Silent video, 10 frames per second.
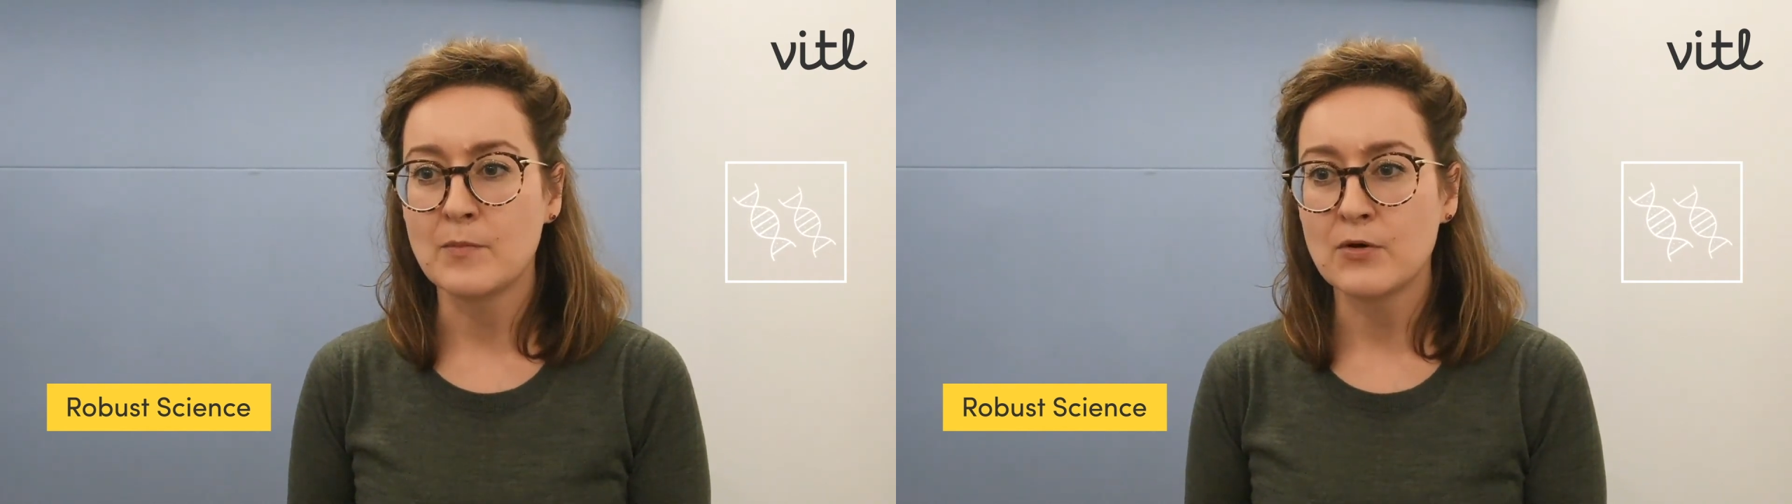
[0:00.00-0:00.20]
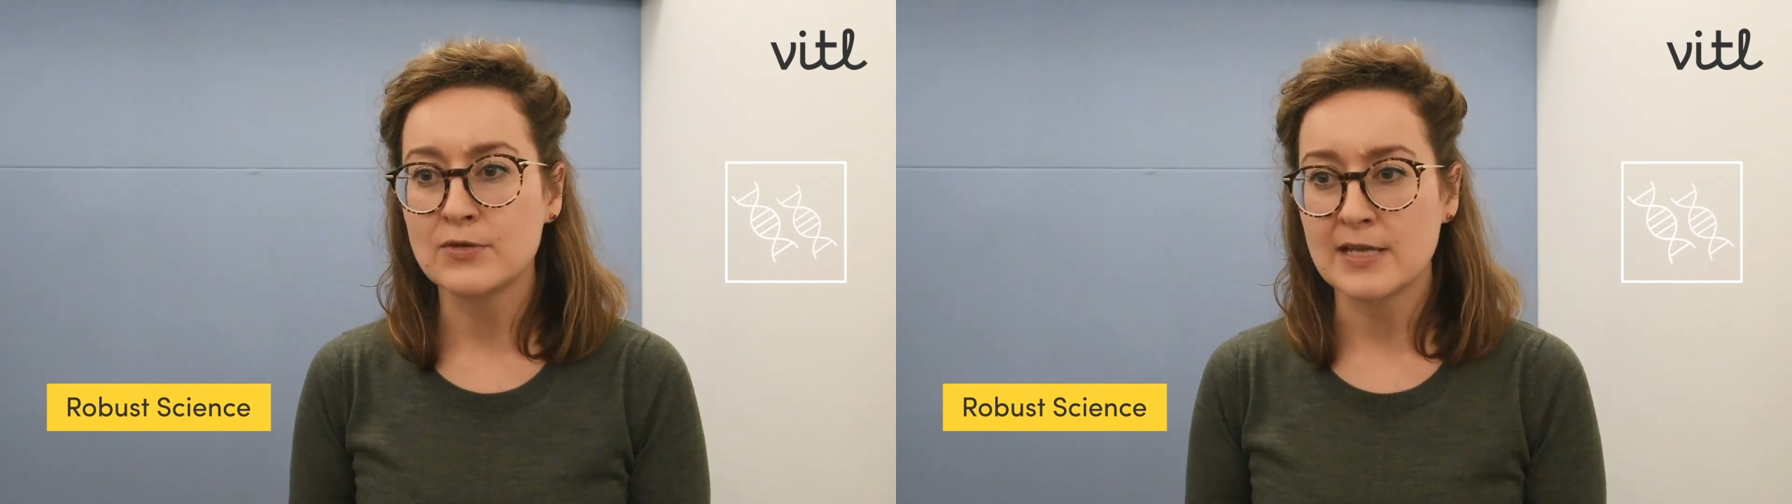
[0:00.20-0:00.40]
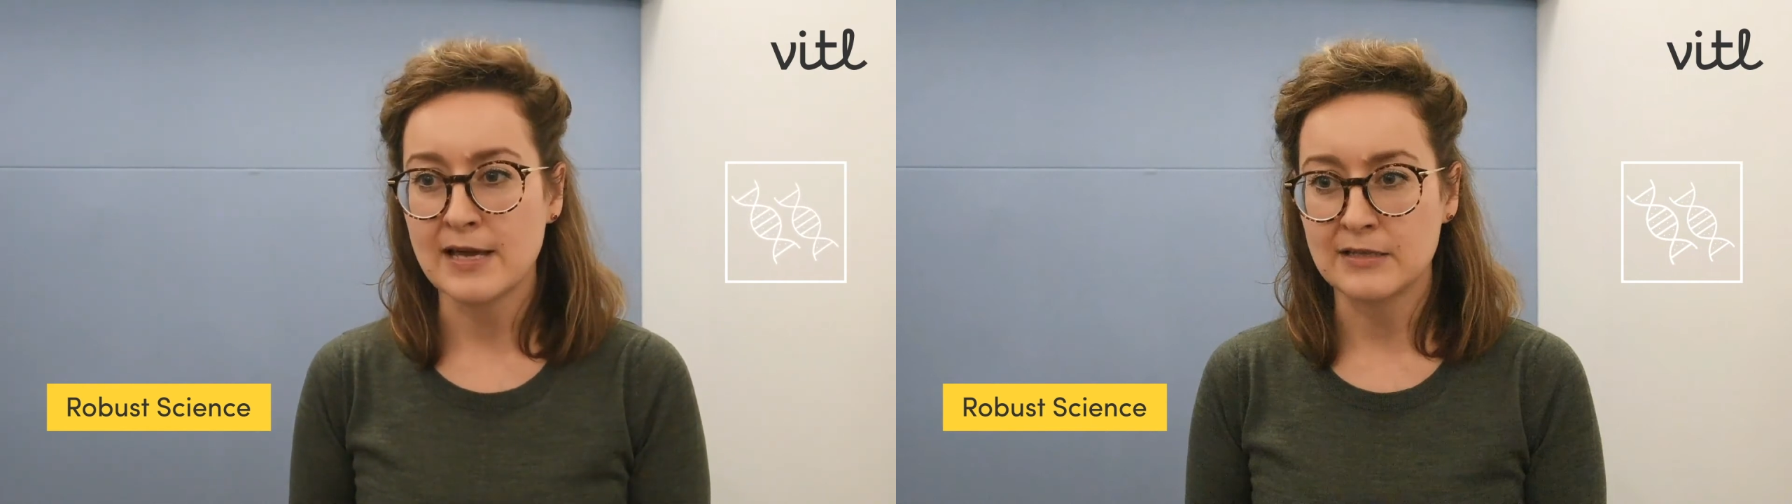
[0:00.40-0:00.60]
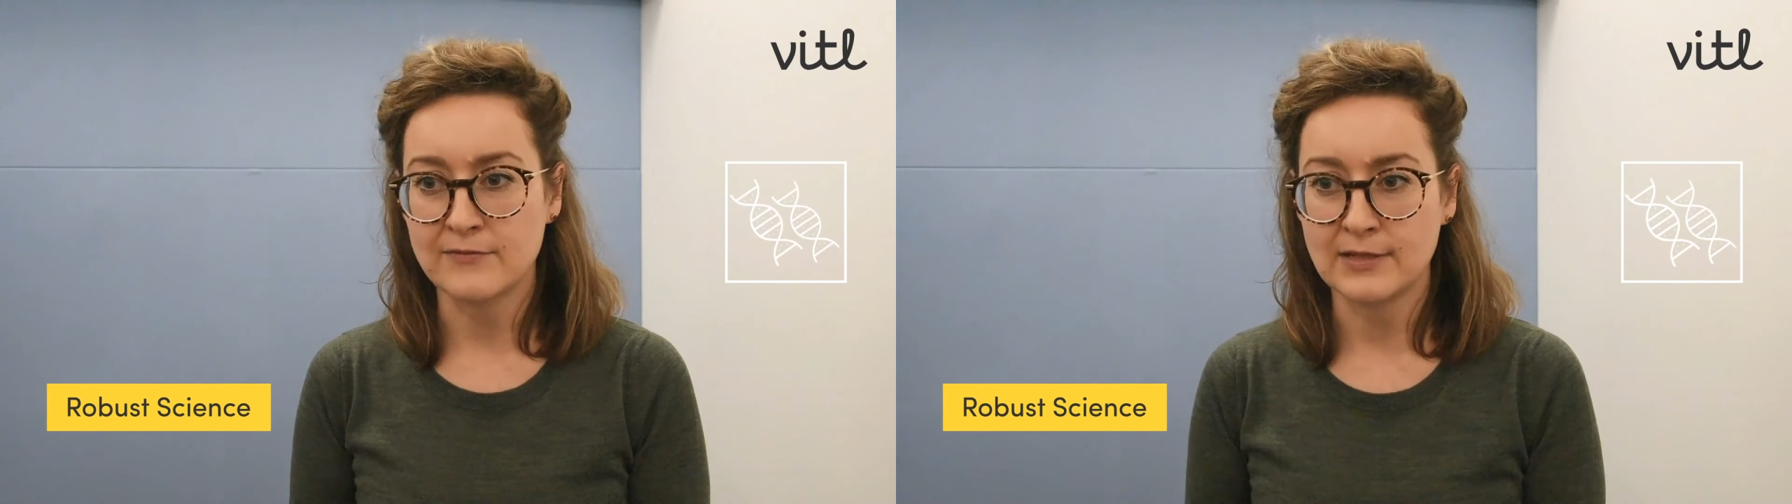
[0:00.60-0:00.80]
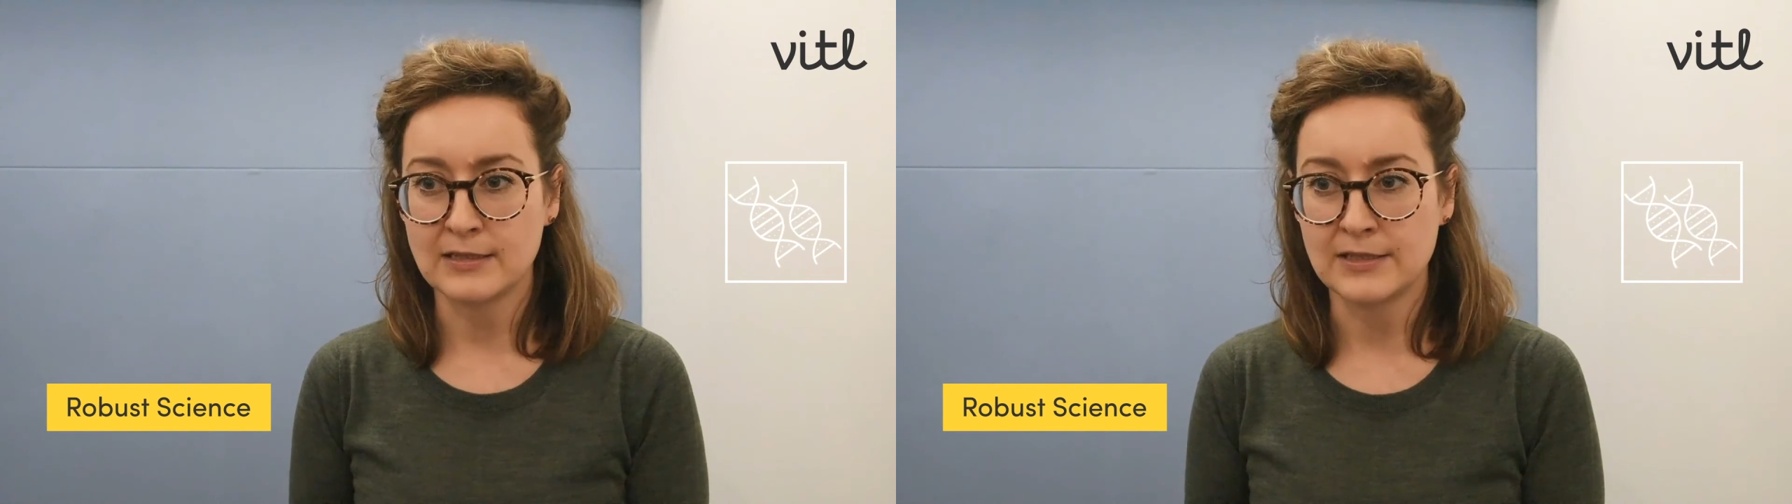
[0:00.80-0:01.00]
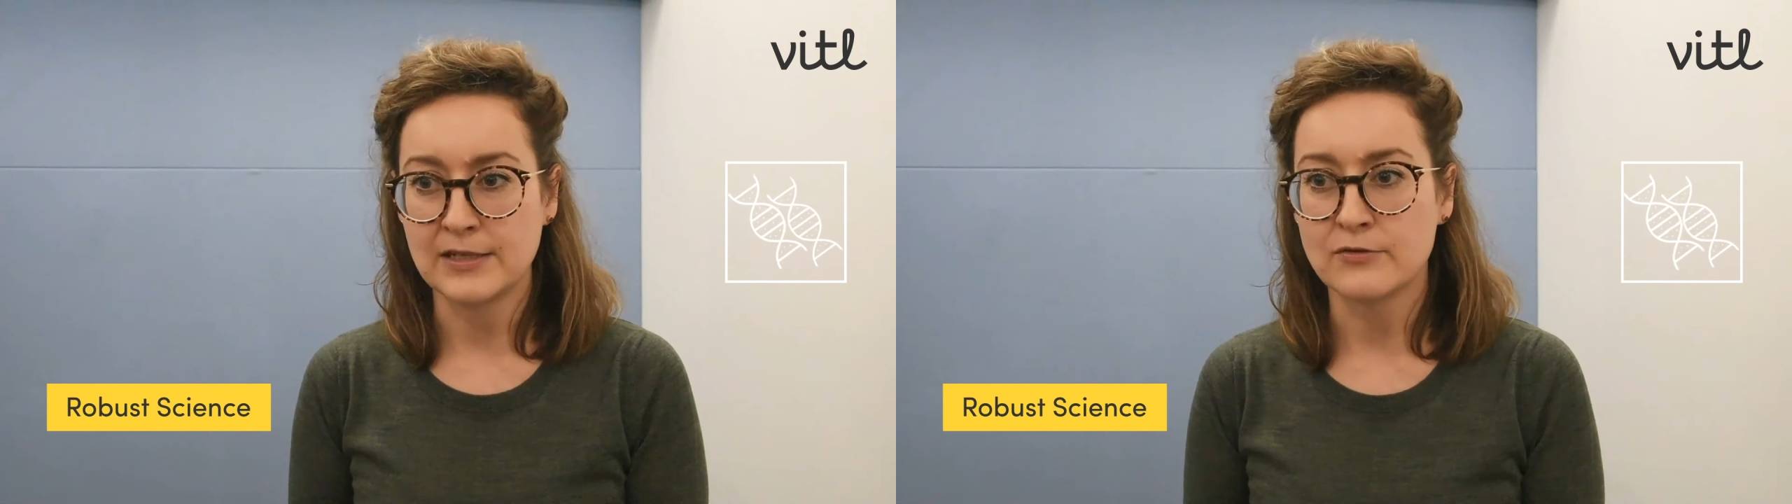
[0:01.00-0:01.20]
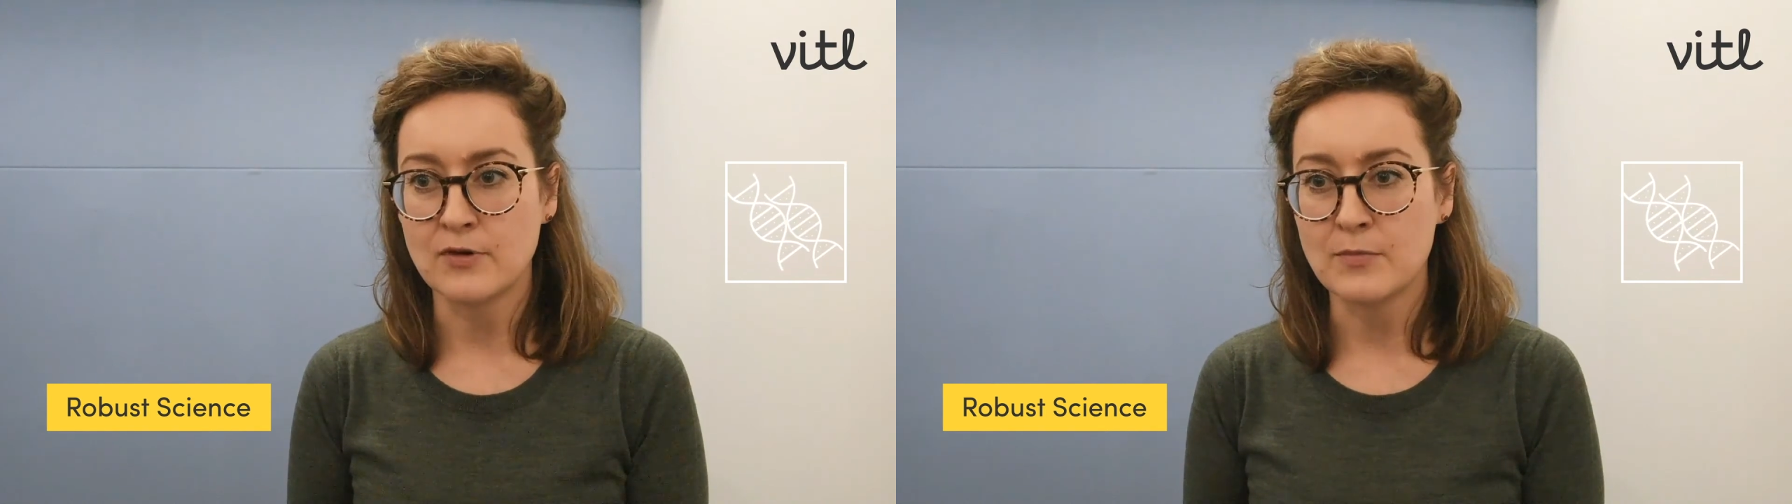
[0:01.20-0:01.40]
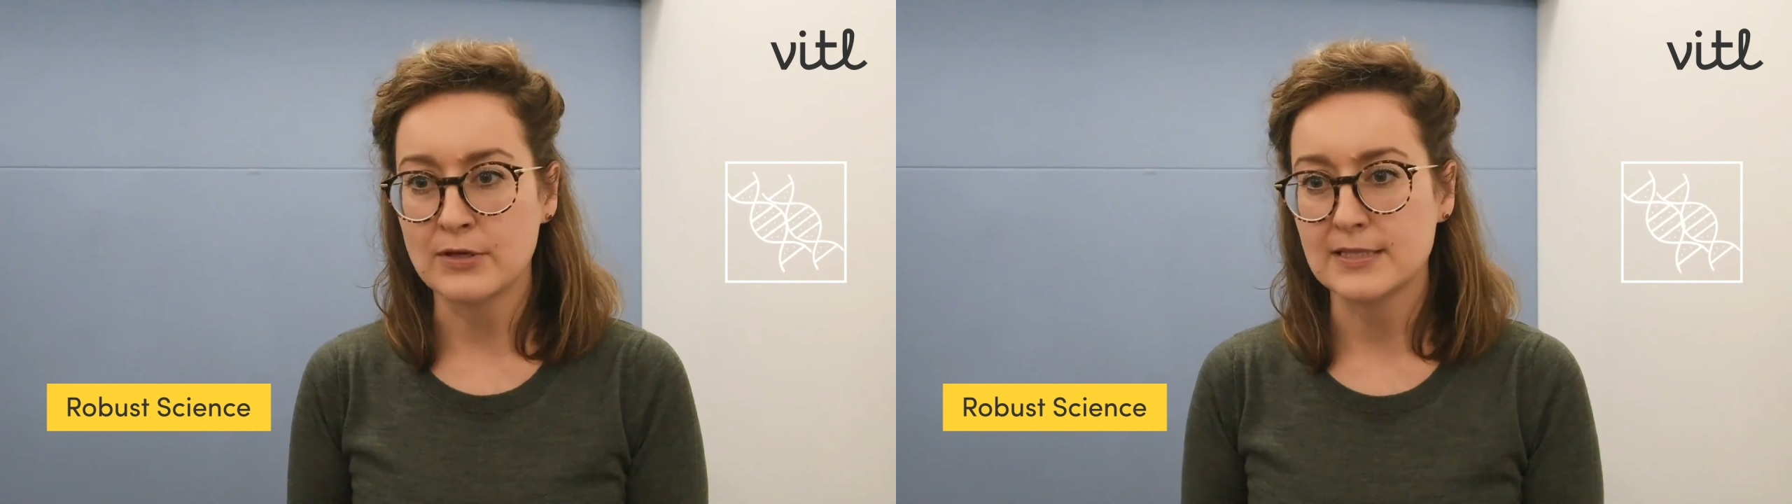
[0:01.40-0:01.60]
most scientifically
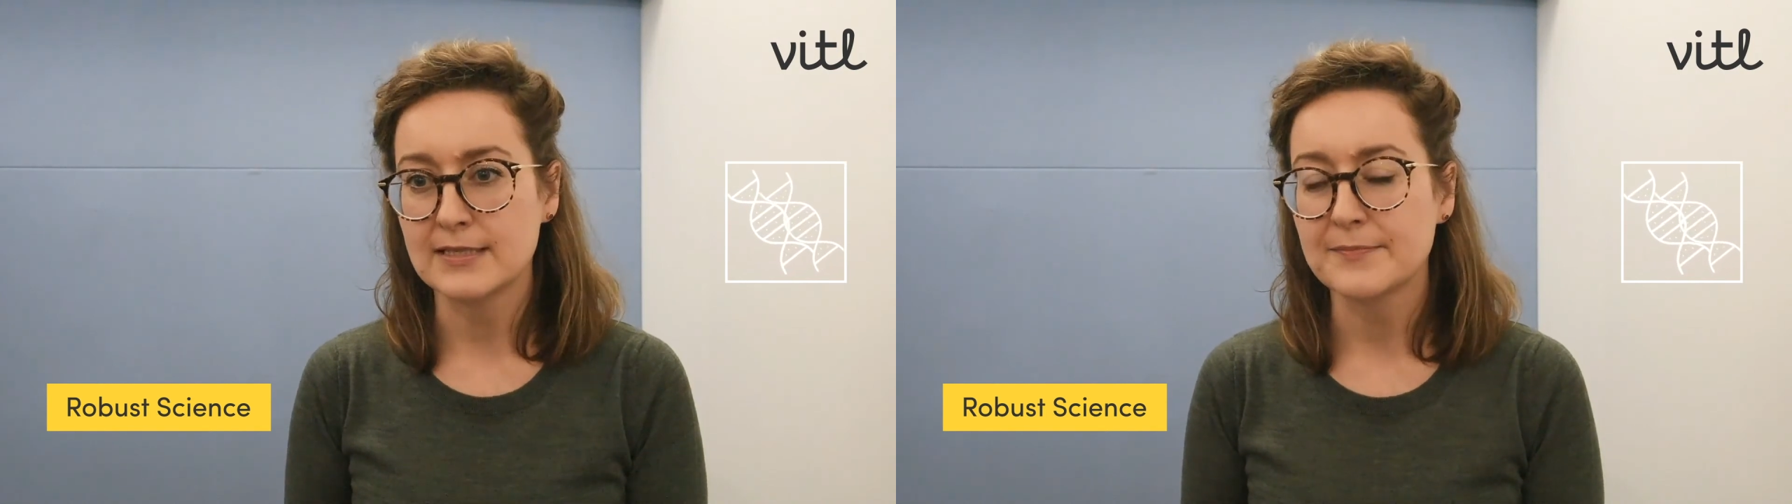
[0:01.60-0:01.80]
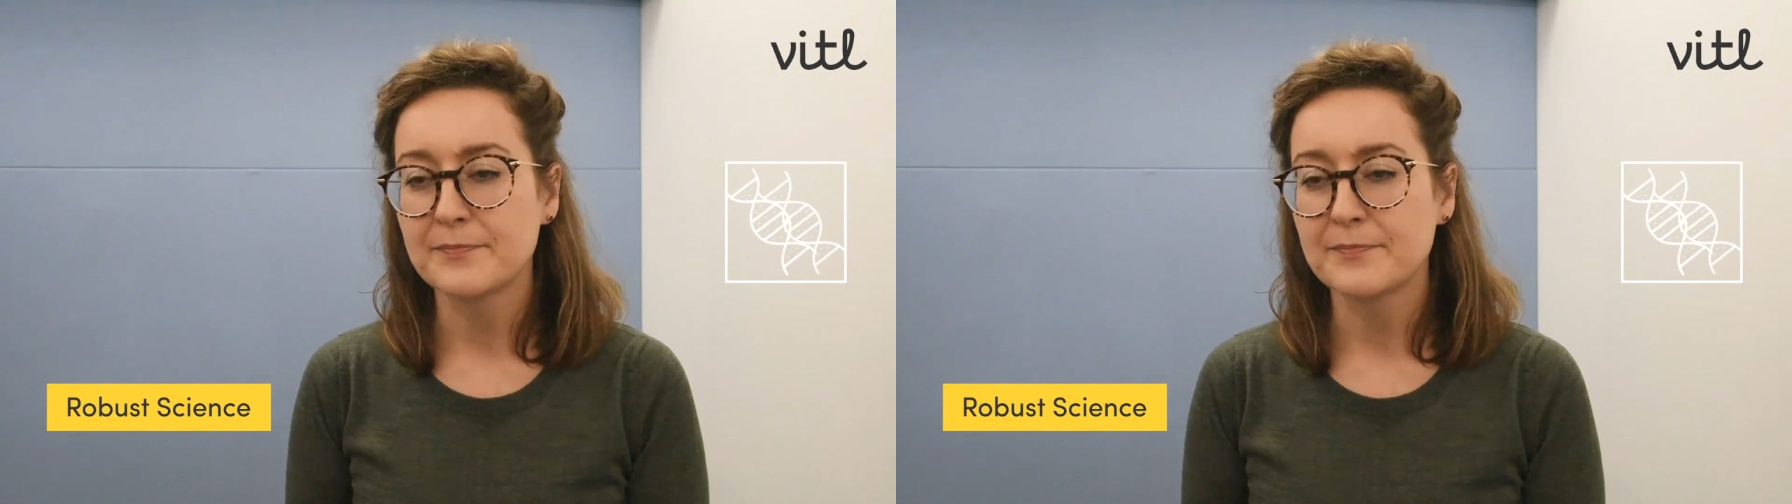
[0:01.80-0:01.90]
robust.